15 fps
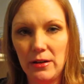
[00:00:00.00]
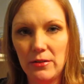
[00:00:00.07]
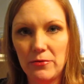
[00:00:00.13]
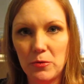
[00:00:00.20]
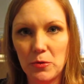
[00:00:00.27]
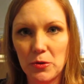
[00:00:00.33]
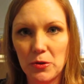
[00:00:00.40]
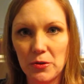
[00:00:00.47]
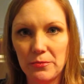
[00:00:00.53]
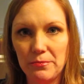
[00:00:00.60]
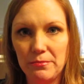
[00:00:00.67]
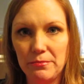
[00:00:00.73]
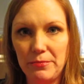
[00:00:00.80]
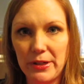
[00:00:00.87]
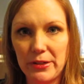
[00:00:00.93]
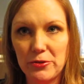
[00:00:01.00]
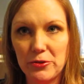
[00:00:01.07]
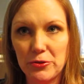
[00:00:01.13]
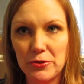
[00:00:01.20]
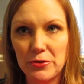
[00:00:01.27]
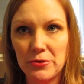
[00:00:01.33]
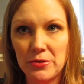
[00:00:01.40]
for
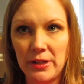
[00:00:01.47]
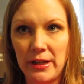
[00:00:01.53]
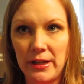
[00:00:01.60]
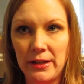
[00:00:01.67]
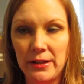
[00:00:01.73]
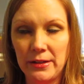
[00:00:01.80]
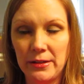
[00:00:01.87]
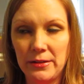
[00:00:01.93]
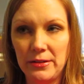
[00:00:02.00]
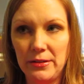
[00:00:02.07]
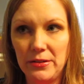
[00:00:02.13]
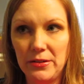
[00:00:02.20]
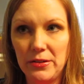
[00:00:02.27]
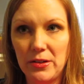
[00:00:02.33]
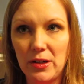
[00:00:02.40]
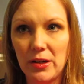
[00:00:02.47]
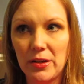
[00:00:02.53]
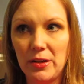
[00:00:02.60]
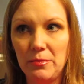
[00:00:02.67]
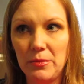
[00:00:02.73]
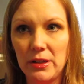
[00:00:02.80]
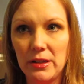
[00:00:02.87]
pictures and
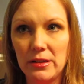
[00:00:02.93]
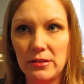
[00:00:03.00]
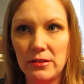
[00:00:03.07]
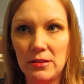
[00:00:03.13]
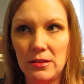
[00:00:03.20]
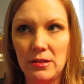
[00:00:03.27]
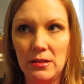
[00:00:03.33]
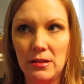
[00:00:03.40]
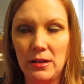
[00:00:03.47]
documents